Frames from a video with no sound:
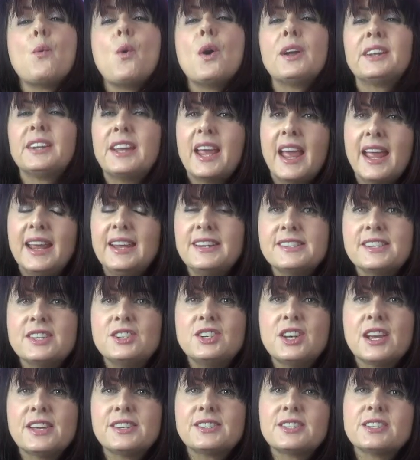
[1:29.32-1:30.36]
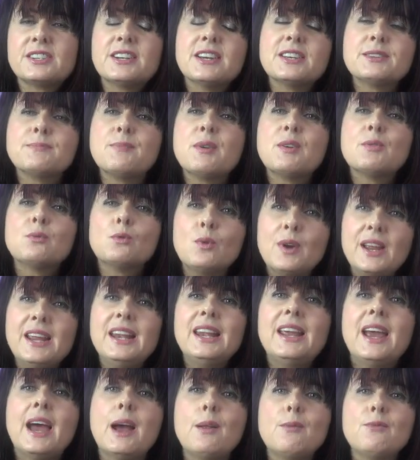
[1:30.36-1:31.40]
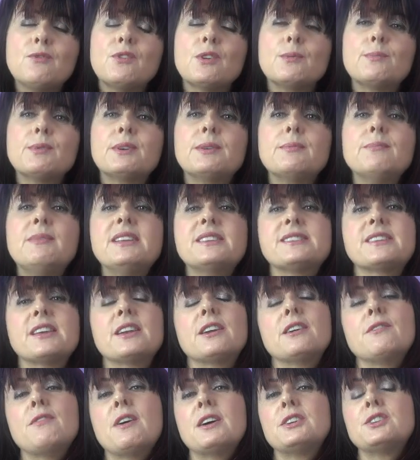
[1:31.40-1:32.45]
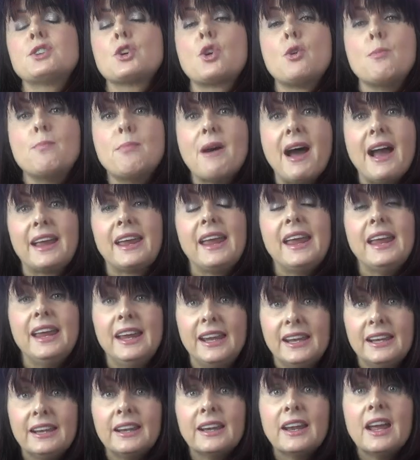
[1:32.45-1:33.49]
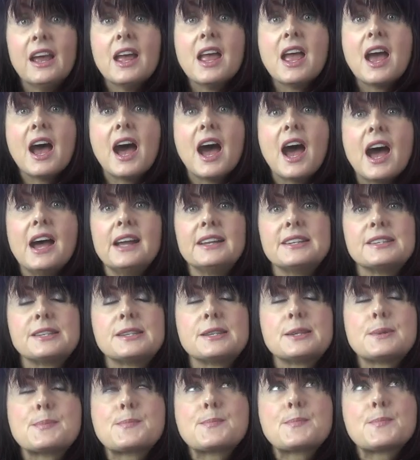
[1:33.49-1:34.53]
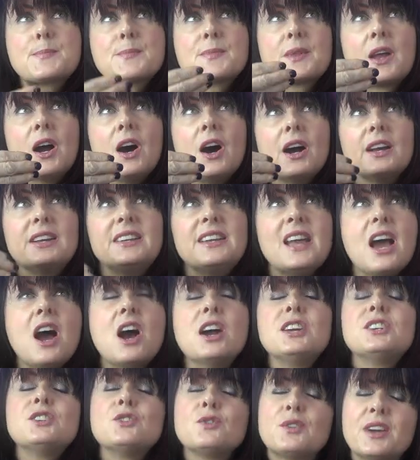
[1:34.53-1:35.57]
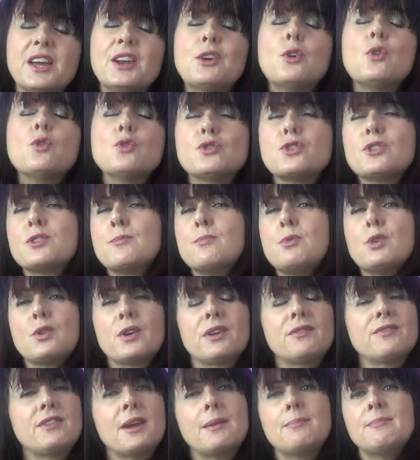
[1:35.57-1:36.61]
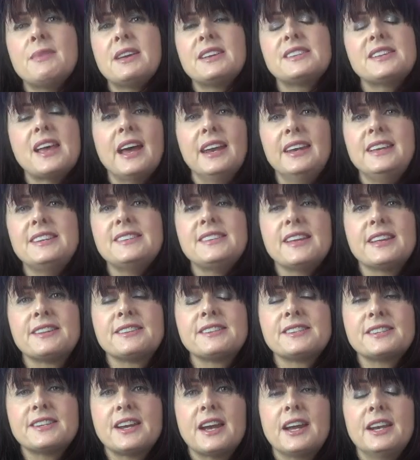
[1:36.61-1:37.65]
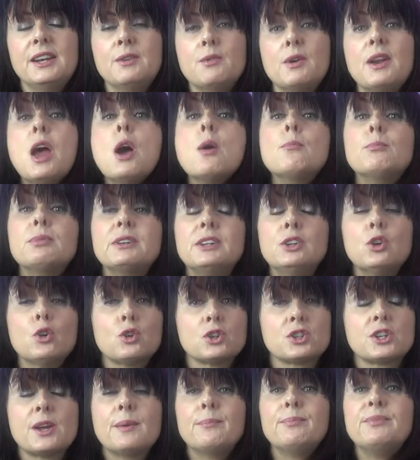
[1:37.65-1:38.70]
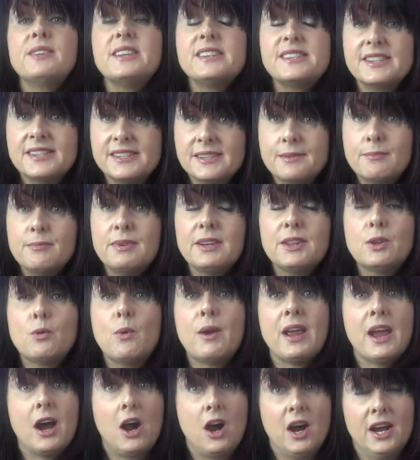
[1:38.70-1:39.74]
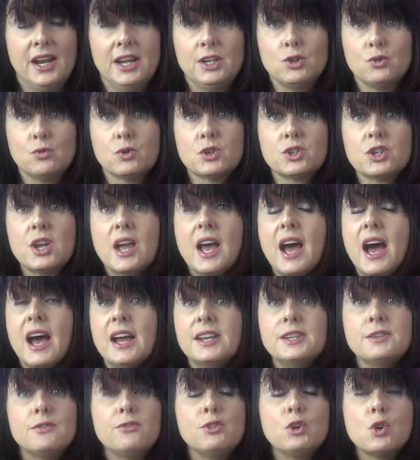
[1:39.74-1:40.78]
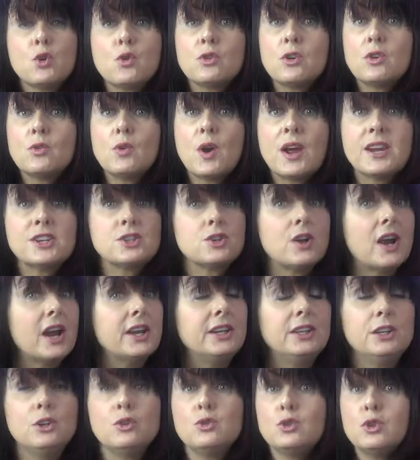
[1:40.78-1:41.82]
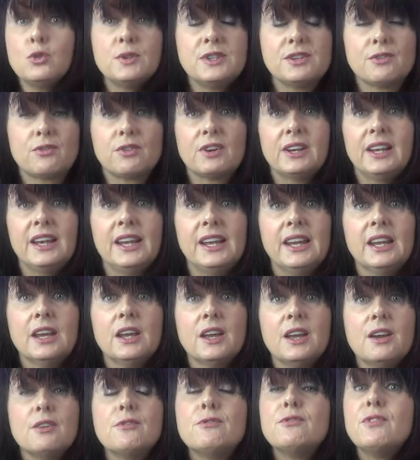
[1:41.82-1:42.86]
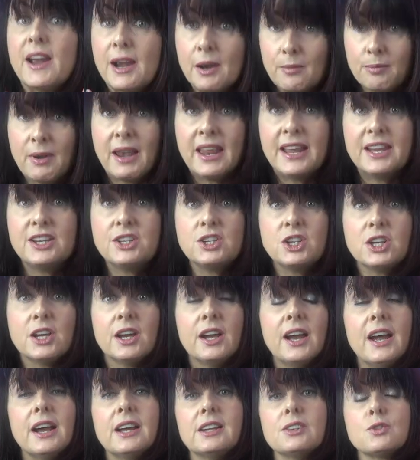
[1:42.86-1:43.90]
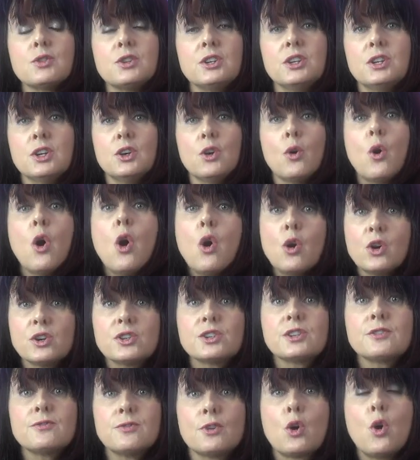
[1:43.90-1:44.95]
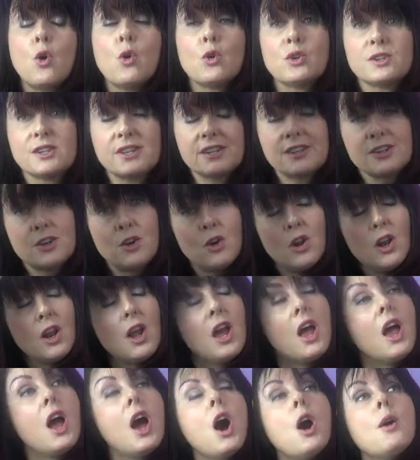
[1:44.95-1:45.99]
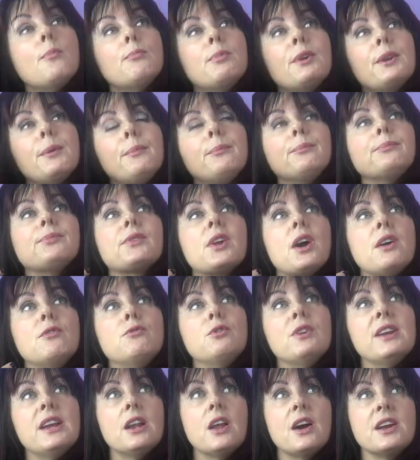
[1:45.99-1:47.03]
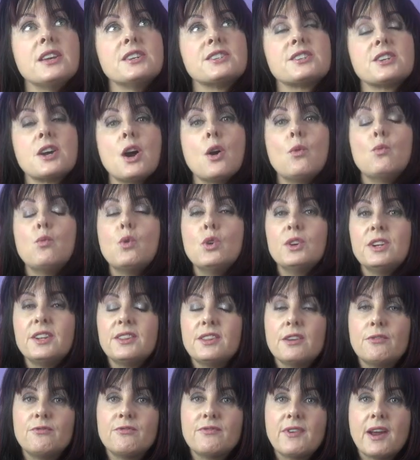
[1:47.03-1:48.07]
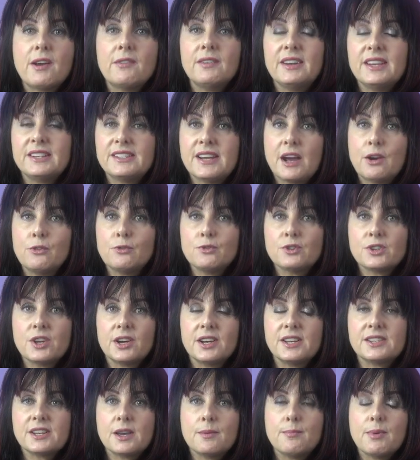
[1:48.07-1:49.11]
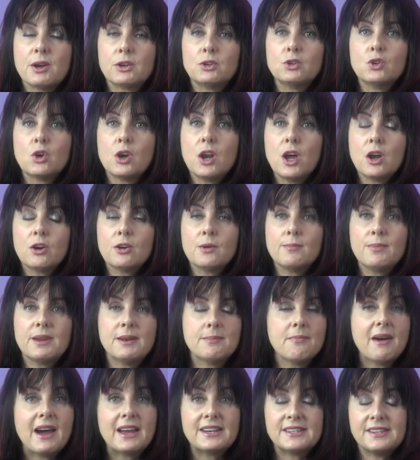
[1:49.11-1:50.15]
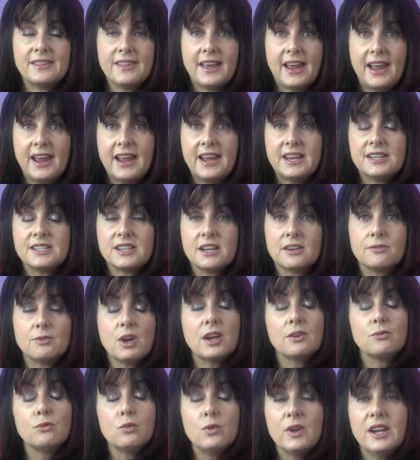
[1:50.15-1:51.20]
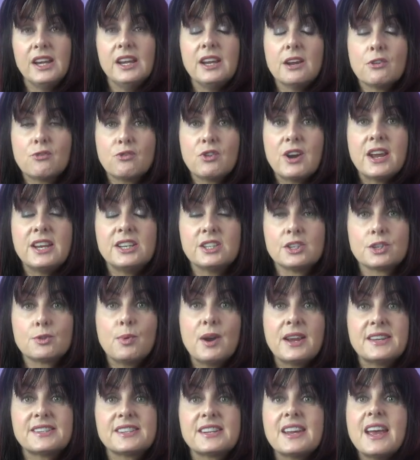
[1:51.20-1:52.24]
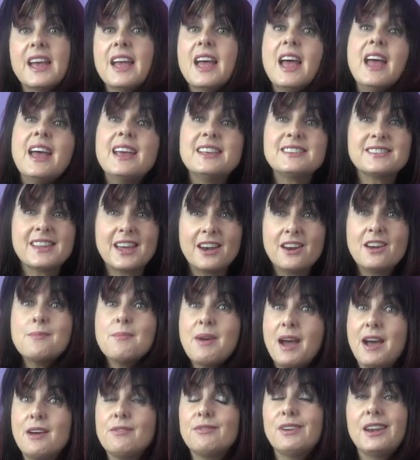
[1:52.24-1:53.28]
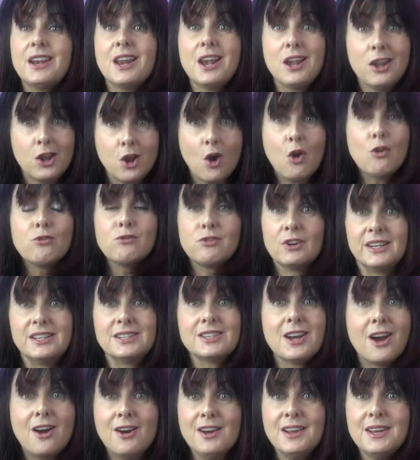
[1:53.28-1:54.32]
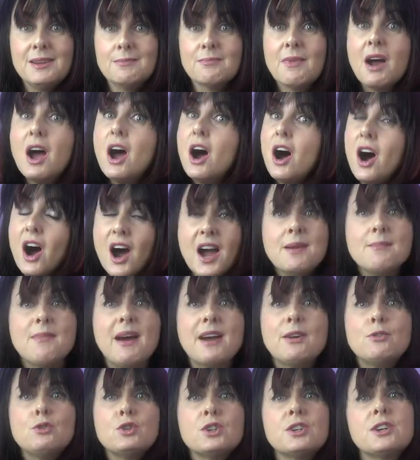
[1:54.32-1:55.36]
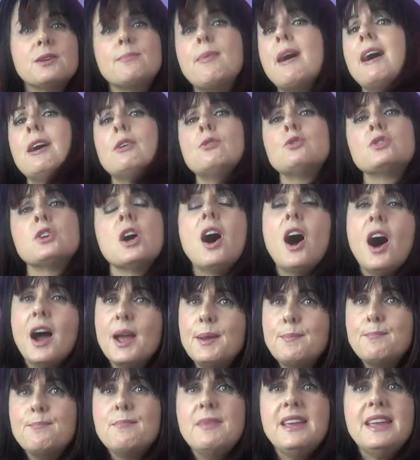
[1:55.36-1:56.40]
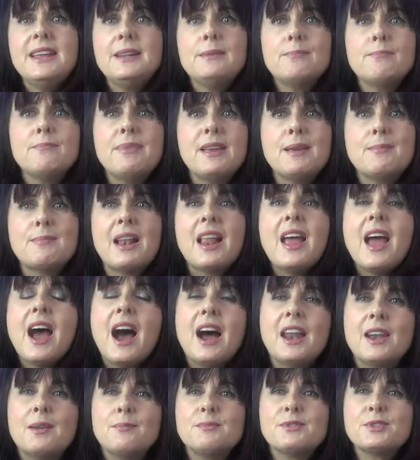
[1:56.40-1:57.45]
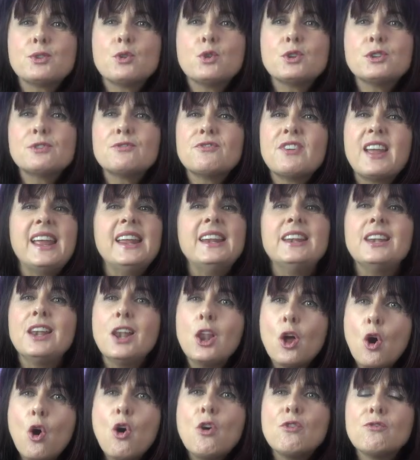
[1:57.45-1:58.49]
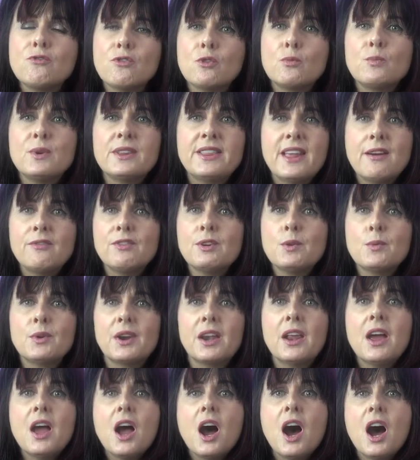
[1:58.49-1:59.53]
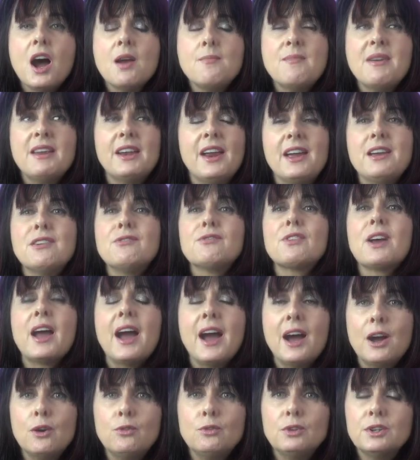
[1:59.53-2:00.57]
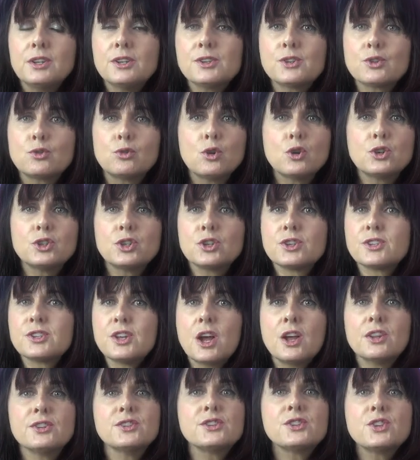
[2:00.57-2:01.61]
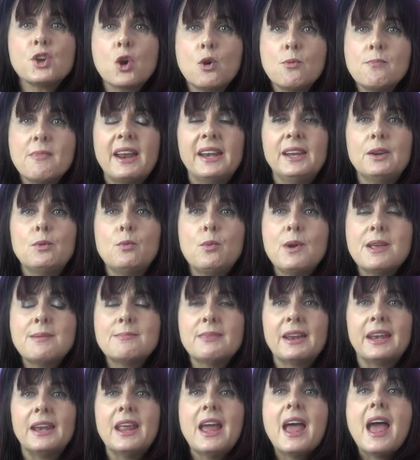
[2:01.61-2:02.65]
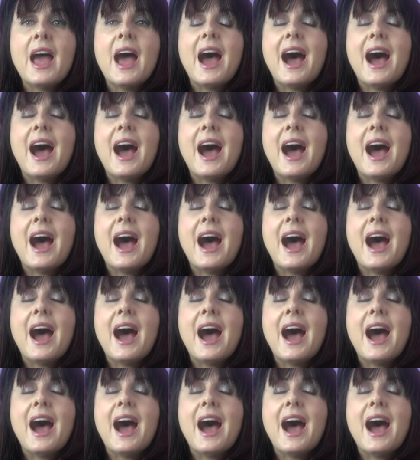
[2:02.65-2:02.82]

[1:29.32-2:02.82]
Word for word: what Kate suggested has been really helpful, but it means that I've had to go back in and get, I don't know, get under the book if that makes any sense to anyone. But look, at this is simply the way I do it, and if you're a writer and you do it differently, fair play to you, and you know horses for courses and all. But I've realised one of the very downsides about no longer being mad in the head and, and really afraid and depressed is that I'm having a lovely time. I'm out and about, I'm meeting people, and I'm sort of in love with everyone. I mean, I have countless crushes on so many women,